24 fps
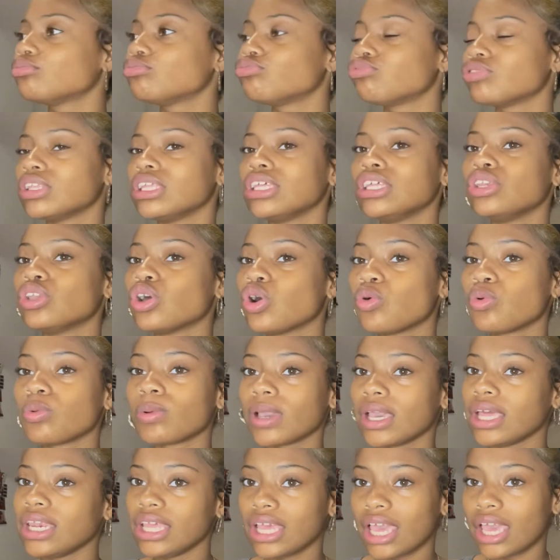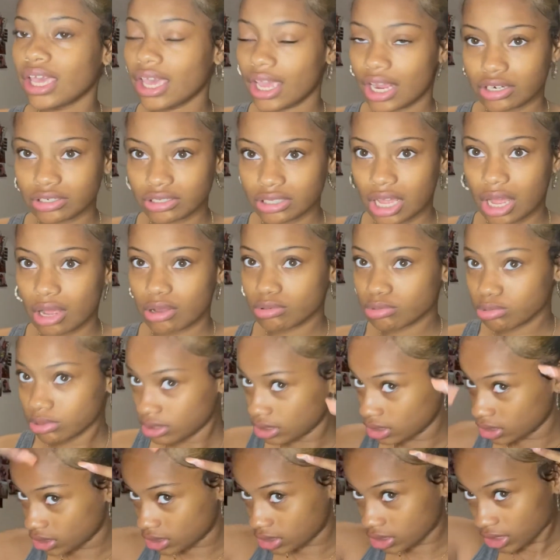really know any hairstyles with
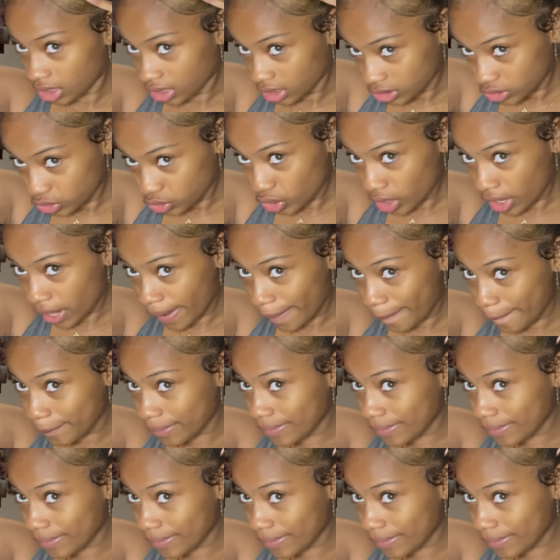this skunk stripe.